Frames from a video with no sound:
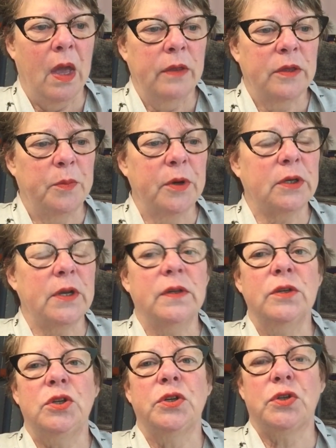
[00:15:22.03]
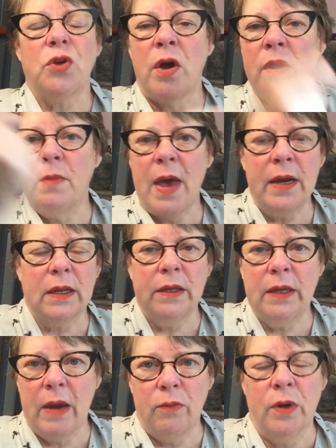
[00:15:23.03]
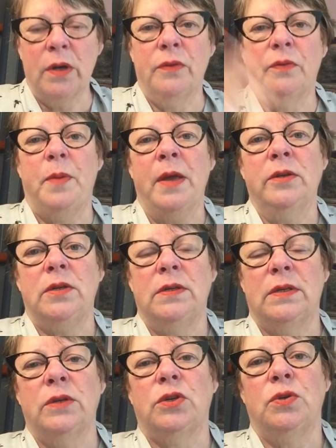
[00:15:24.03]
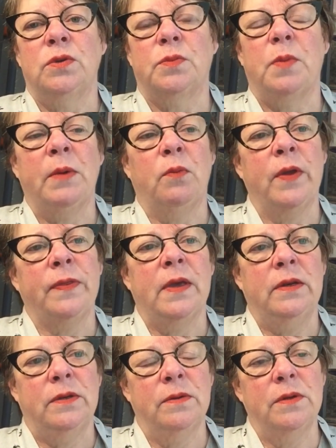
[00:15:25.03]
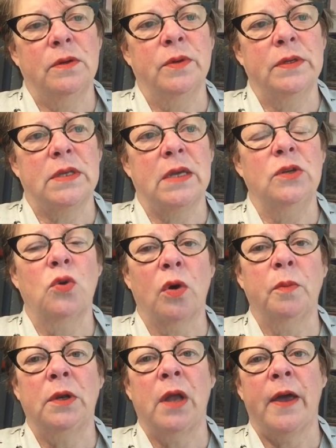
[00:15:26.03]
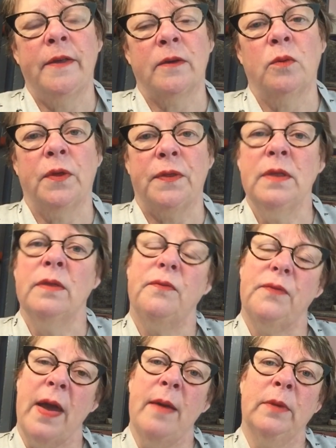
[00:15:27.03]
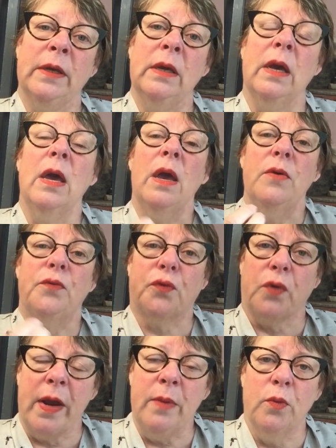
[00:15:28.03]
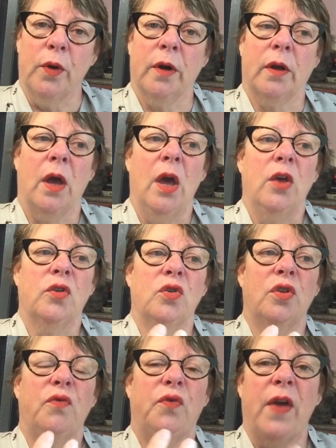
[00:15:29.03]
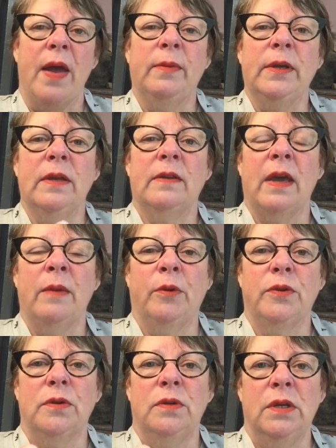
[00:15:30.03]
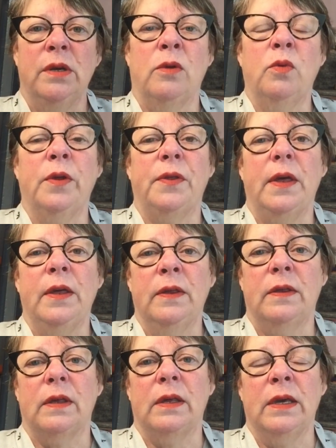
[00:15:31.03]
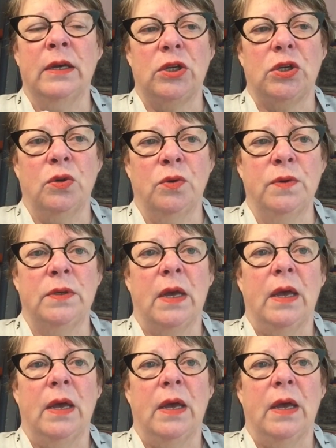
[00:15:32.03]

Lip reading: The book doesn't just automatically get rid of Benji's issues, but what they do is they normalize it within the family framework. So the family is able to deal with his issues.